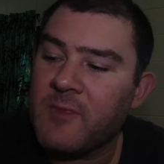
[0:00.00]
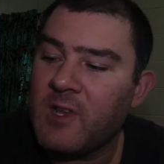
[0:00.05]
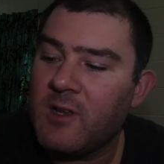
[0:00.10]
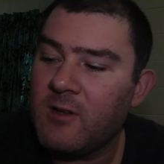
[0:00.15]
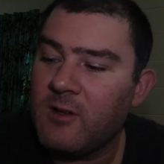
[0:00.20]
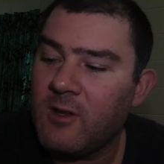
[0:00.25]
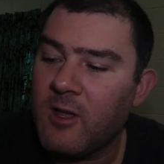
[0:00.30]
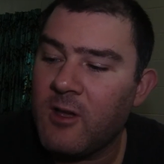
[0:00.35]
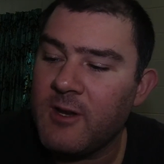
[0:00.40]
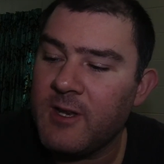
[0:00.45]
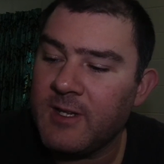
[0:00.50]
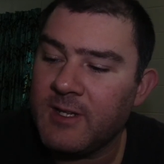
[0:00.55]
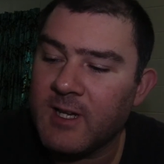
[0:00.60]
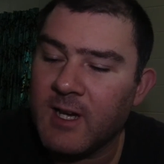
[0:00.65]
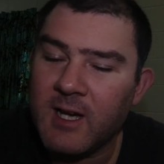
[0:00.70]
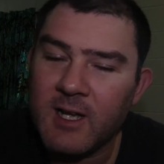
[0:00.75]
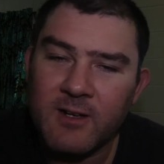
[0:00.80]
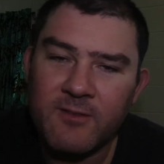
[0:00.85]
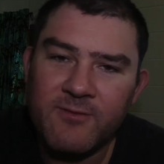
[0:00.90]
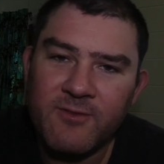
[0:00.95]
loading
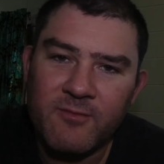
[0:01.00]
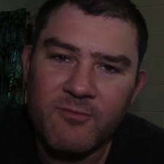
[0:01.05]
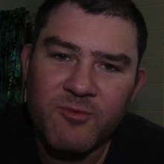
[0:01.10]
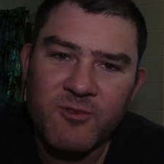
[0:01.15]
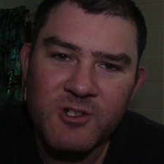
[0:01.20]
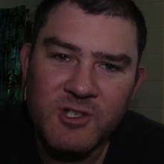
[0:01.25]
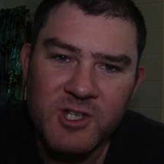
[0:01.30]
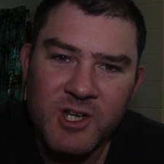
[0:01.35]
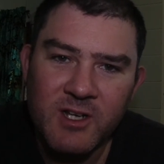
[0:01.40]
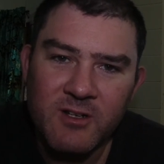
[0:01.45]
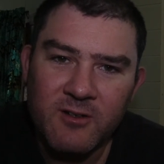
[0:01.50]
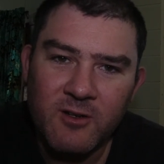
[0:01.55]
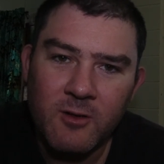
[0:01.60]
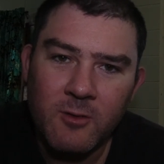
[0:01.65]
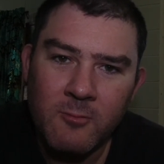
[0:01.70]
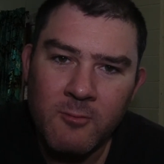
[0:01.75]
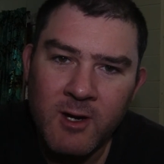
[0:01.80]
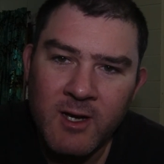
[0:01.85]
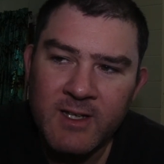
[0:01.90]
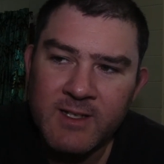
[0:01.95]
data for
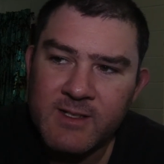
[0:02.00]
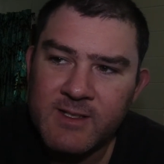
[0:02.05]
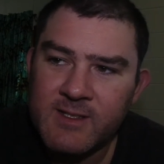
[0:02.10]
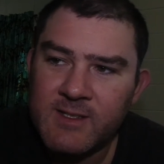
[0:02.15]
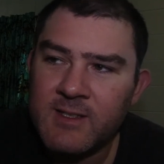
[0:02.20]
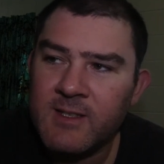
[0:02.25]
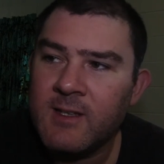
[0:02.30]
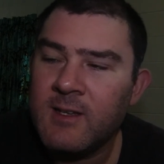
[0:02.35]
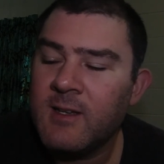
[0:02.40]
projectile weights.